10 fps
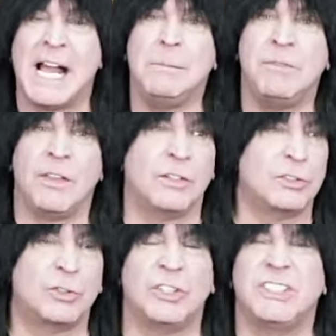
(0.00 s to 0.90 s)
I'm
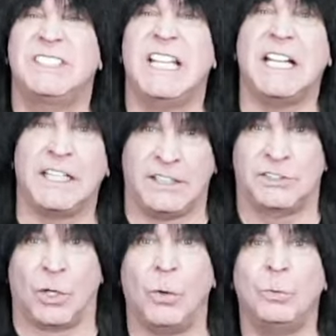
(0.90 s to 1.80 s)

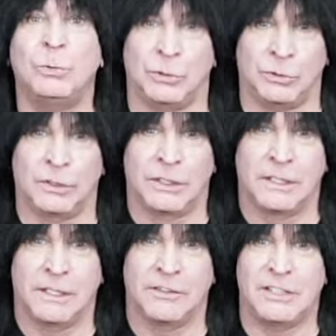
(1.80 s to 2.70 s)
decades older
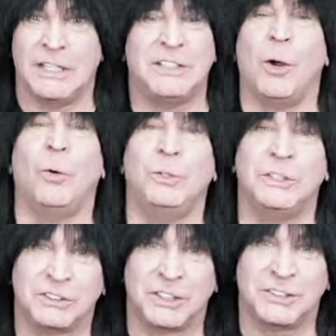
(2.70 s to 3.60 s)
than the
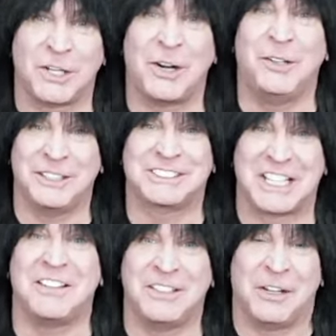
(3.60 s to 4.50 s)
oldest guitarist
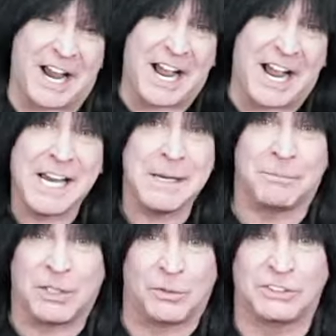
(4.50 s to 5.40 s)
on there. I am the
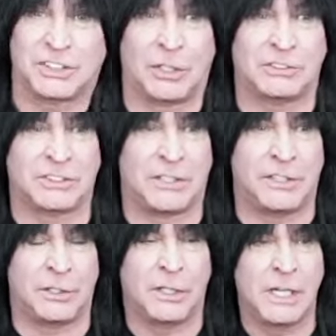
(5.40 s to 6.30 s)
oldest guitarist
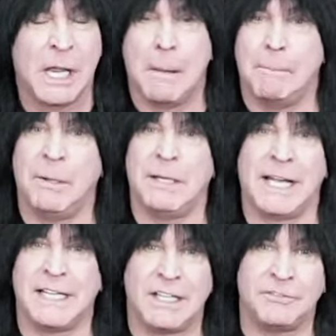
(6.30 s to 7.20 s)
on there, but
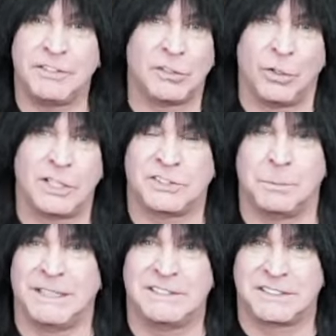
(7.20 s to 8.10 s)
I haven't lost
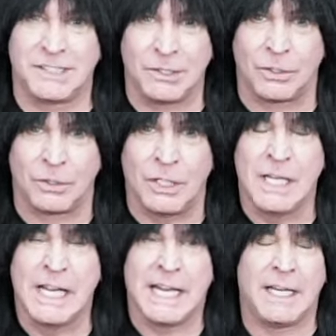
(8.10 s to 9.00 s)
my skill.
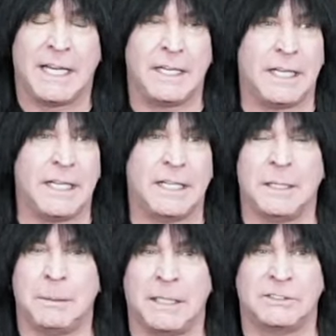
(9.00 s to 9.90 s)

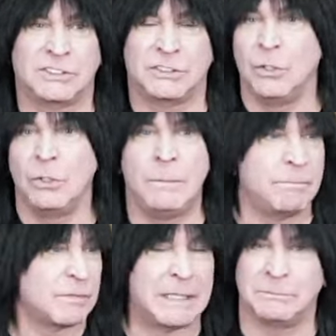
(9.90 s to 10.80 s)
And I still
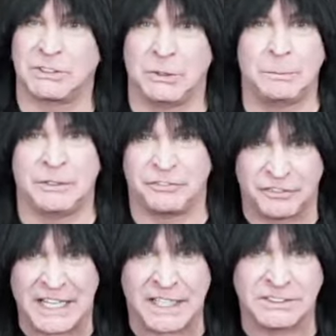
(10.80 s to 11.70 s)
am super
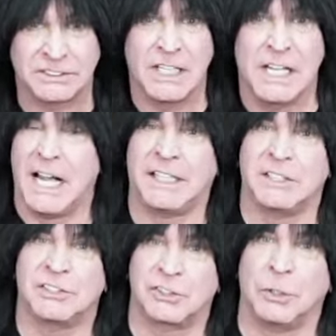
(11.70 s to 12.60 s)
fast. I
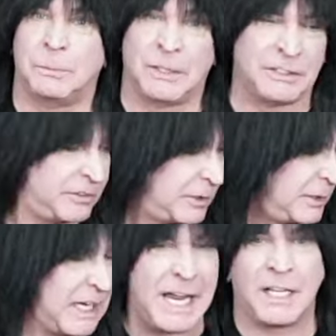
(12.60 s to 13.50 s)
can still play
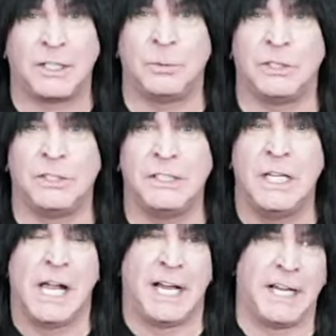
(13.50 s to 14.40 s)
very accurately.
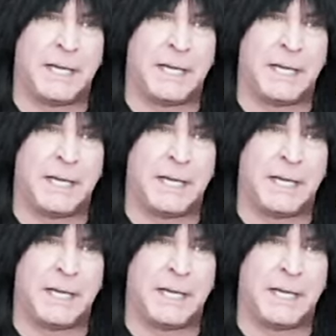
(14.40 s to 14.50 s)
